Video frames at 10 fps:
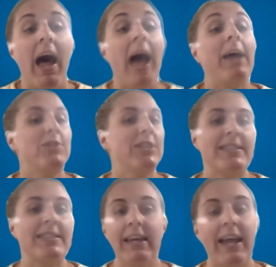I was just,
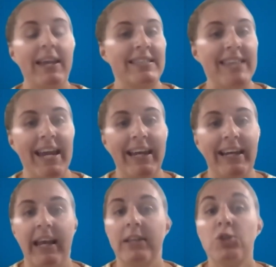again,
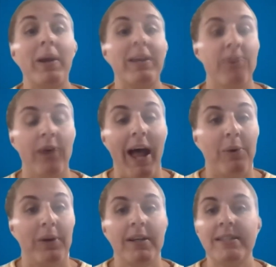saying 24
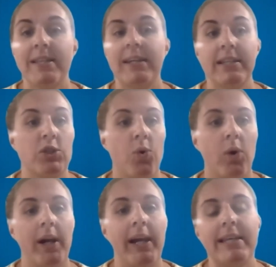hours in a
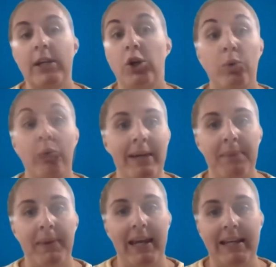story is a
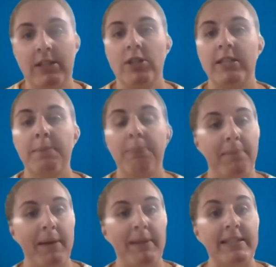great place just to put
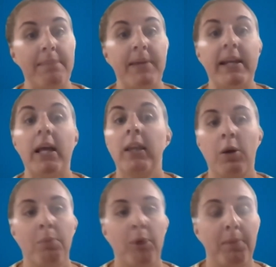maybe something a
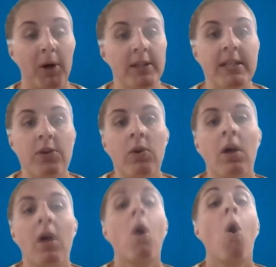little more personal
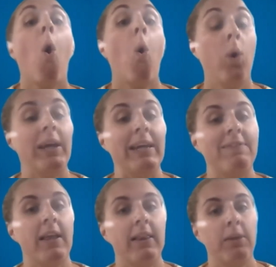or
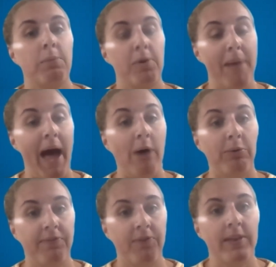even a little more
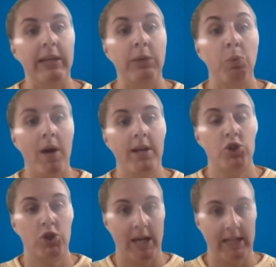powerful that you want
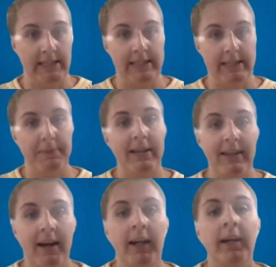just to be
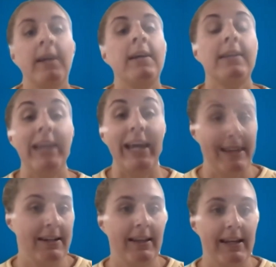there. The
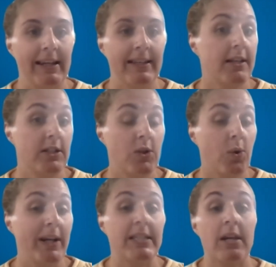analytics on
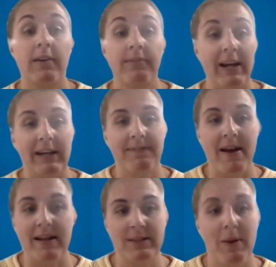stories are very
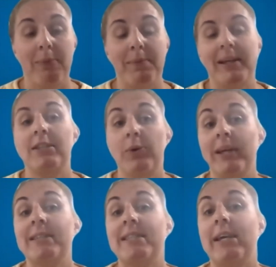fun as well because you
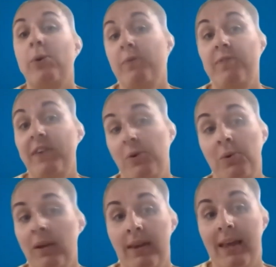can see who
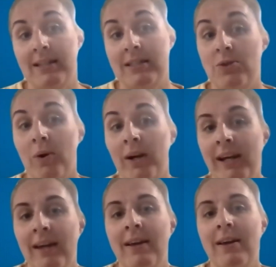viewed that
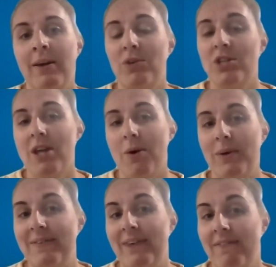story, which is
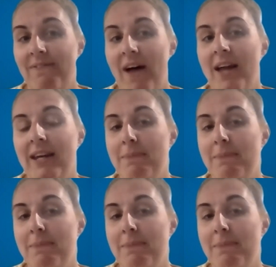always very fun.